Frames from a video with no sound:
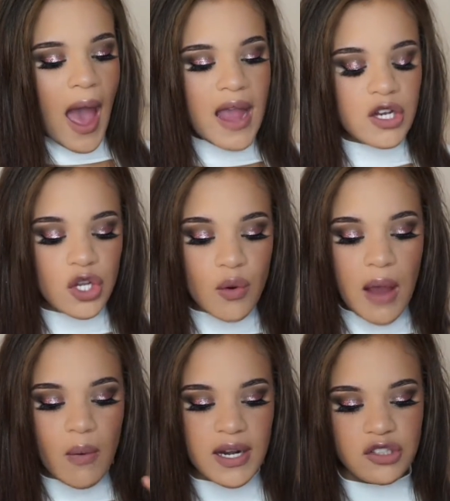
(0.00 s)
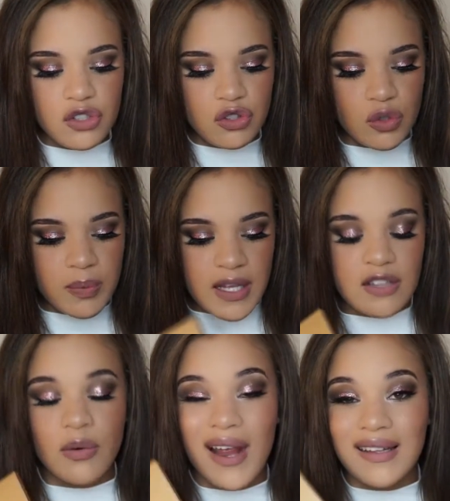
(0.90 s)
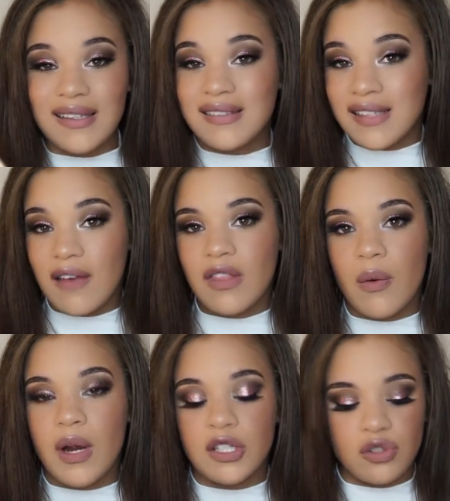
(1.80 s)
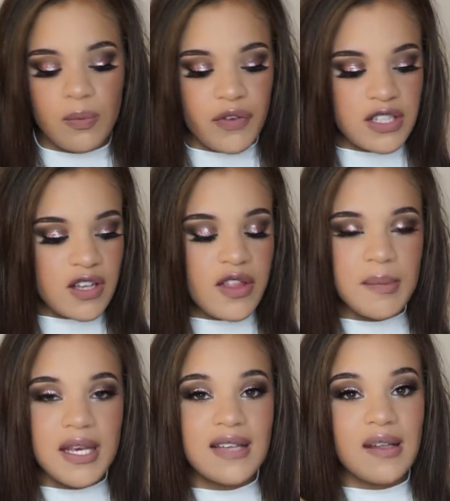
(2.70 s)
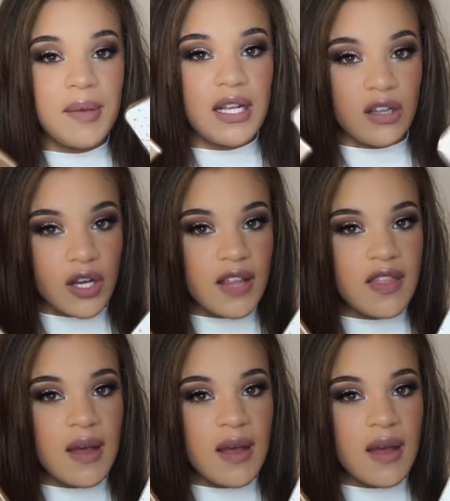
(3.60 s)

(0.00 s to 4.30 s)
I knew I wanted to dupe these, or at least see if they were a dupe for each other, because I mean, look at